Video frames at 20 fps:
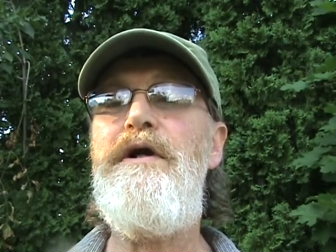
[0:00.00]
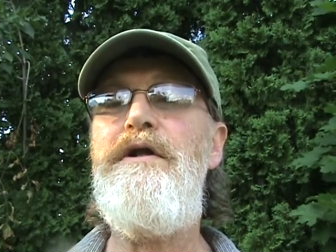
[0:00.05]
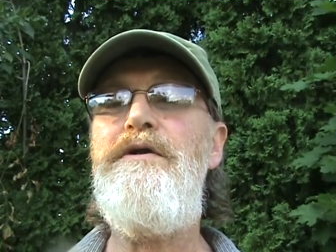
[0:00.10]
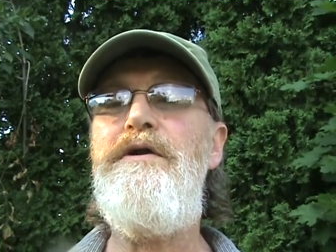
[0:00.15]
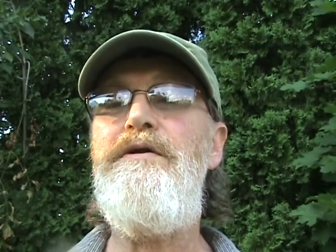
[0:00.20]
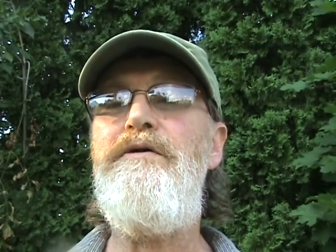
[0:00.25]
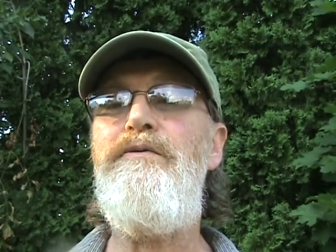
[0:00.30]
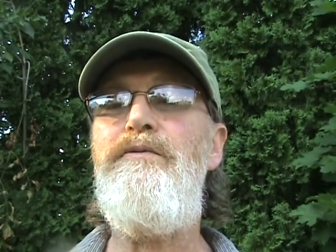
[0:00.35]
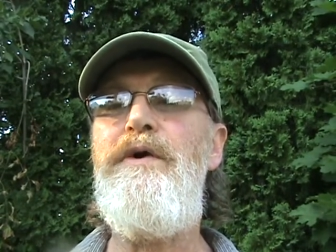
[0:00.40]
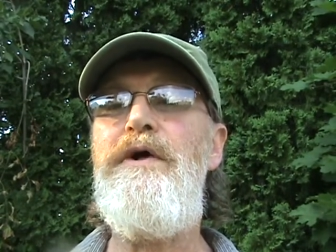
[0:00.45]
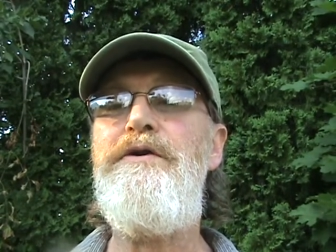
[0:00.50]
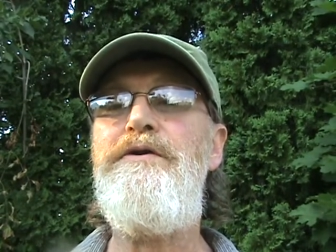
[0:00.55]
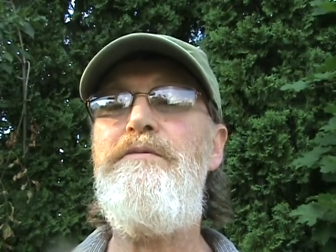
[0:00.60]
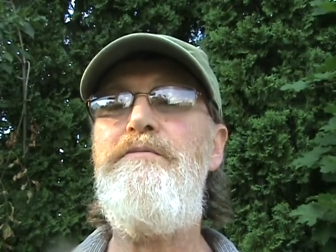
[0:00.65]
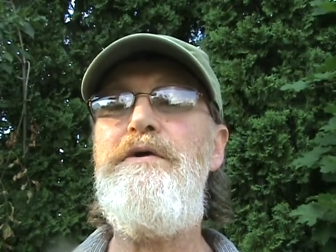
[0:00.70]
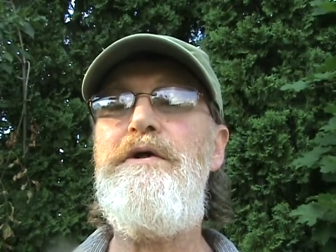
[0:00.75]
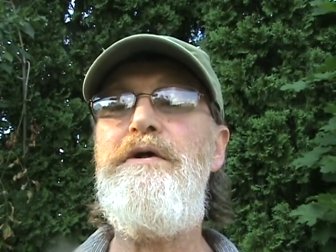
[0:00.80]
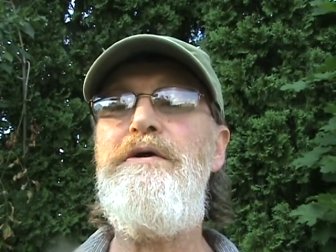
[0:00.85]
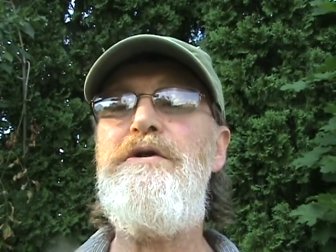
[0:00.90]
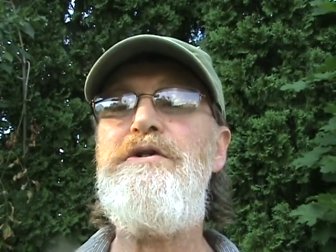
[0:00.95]
didn't want to
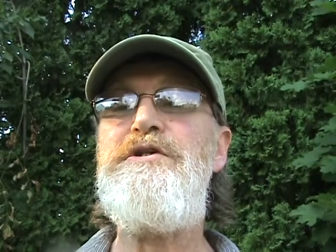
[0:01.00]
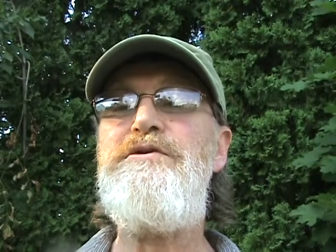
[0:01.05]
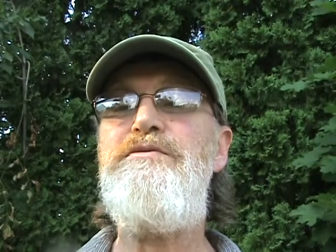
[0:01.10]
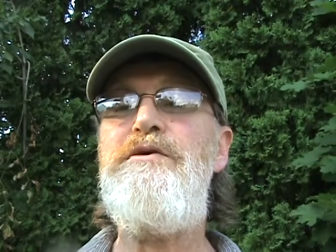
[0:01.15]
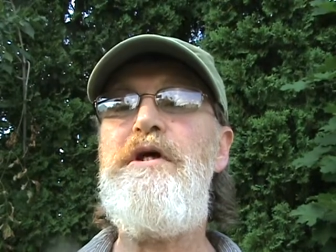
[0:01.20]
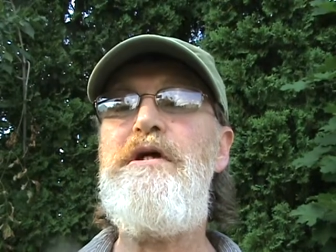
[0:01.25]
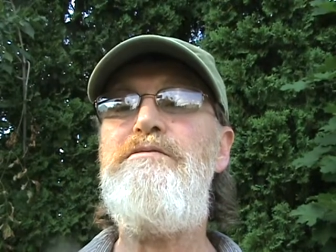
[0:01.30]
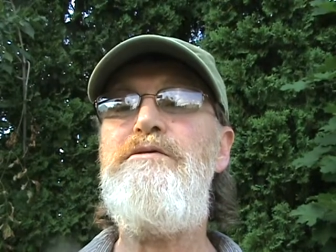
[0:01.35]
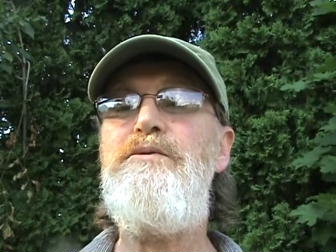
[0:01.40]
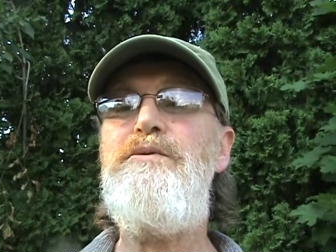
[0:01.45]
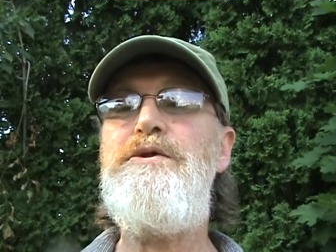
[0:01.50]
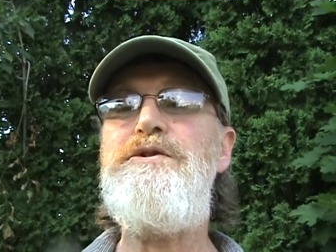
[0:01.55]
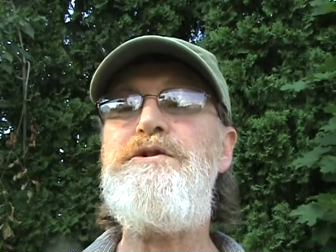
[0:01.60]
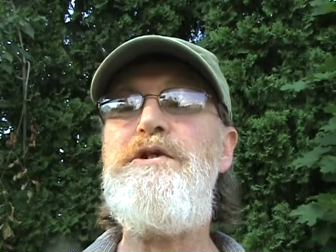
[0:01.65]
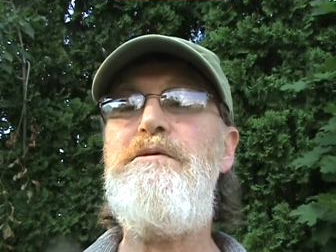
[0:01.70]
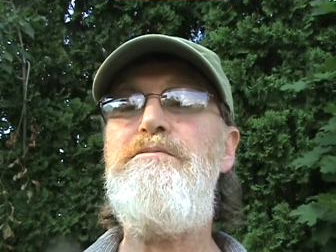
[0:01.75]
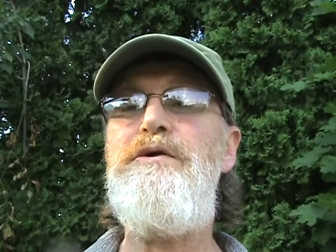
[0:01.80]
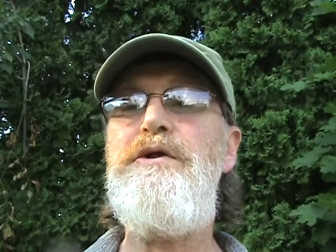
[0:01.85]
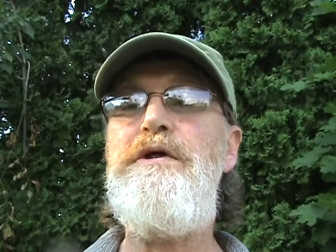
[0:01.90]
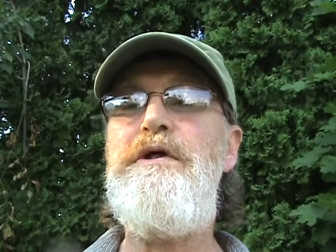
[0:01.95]
be in disfavor with
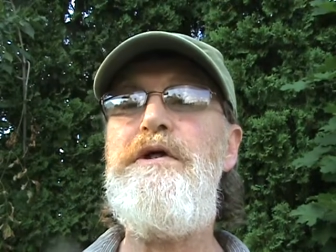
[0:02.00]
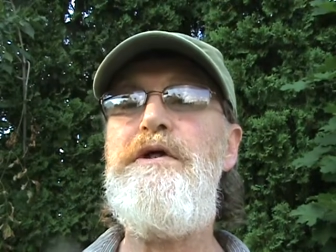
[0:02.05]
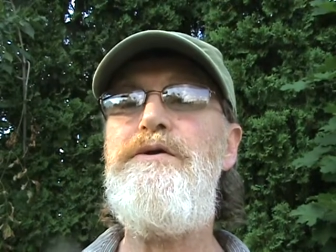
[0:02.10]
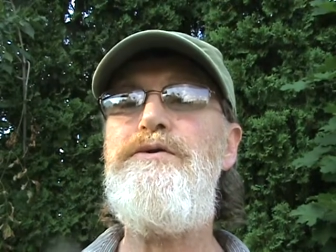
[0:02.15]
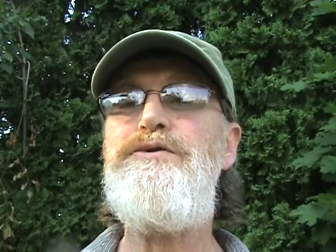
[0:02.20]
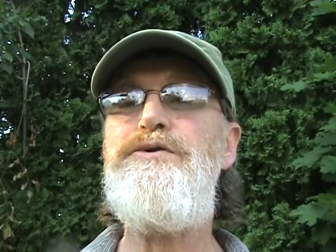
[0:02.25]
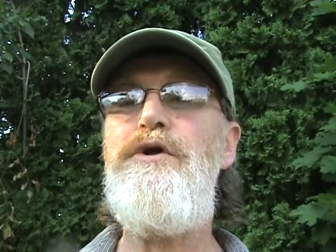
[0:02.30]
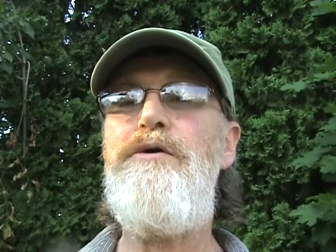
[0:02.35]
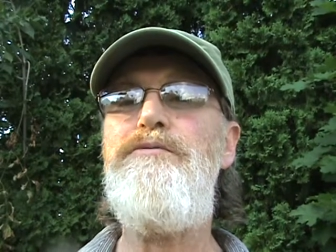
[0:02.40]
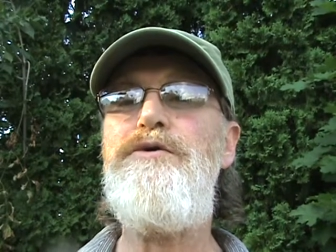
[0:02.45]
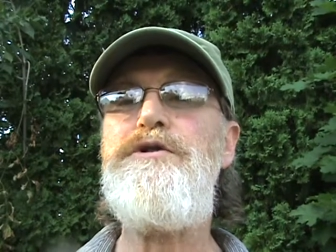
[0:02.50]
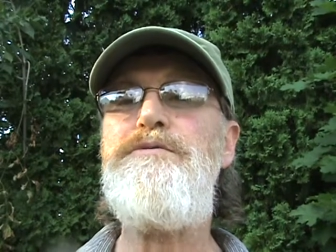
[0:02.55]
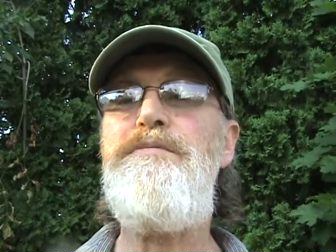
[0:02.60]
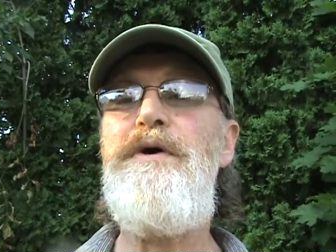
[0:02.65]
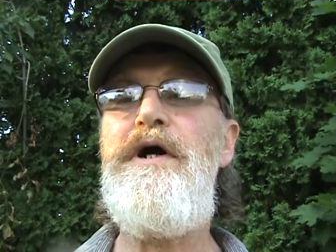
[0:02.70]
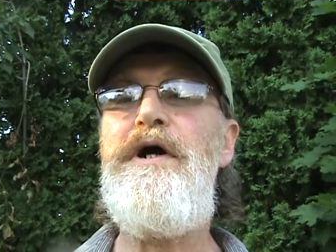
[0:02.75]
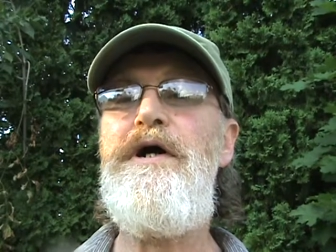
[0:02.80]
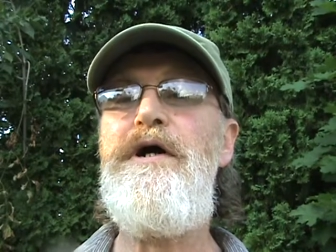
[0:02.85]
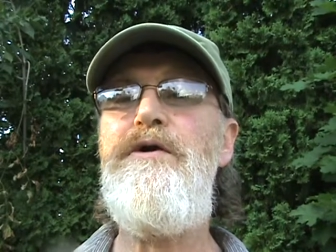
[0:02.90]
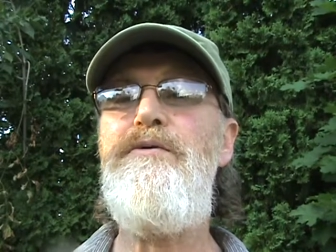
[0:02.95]
somebody who had so much
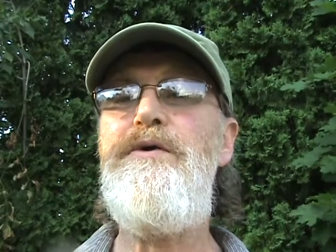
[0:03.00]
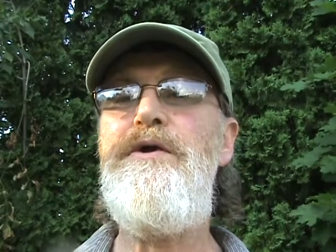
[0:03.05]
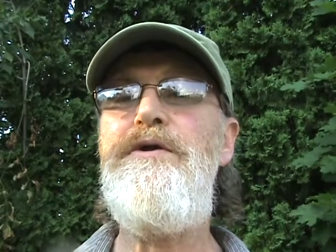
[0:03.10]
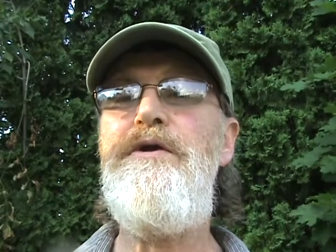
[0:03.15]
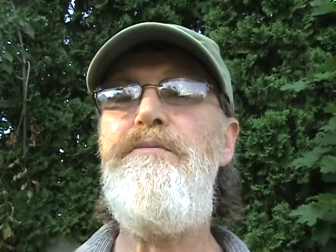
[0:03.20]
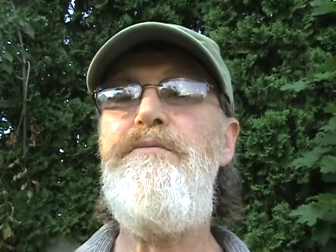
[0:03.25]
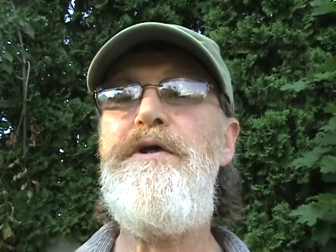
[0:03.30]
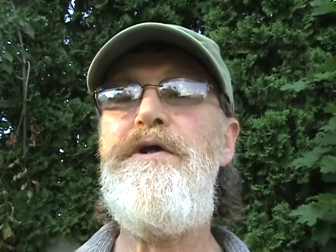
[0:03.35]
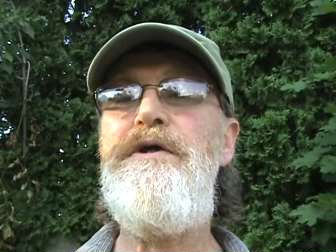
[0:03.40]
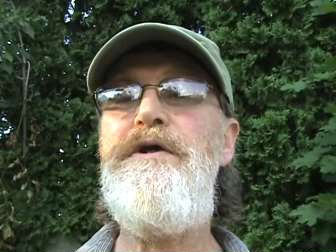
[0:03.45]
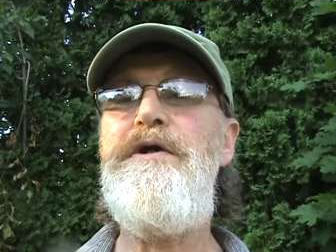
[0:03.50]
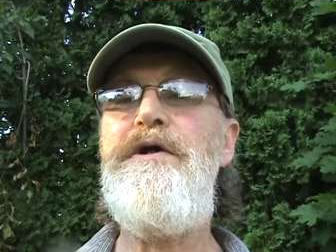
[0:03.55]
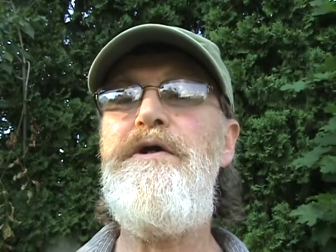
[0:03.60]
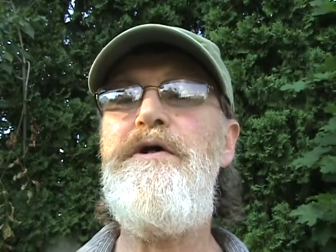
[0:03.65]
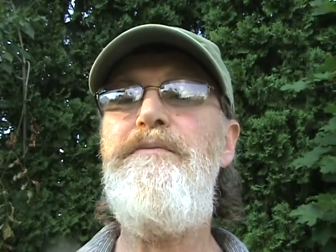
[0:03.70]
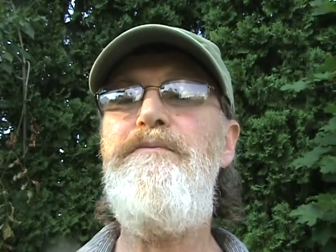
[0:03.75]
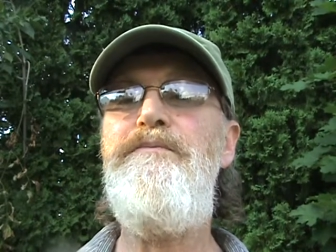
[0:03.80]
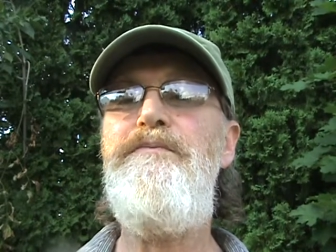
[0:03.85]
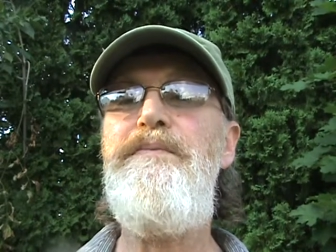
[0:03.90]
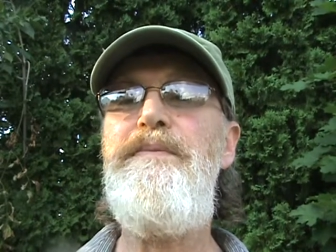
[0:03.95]
power in the media,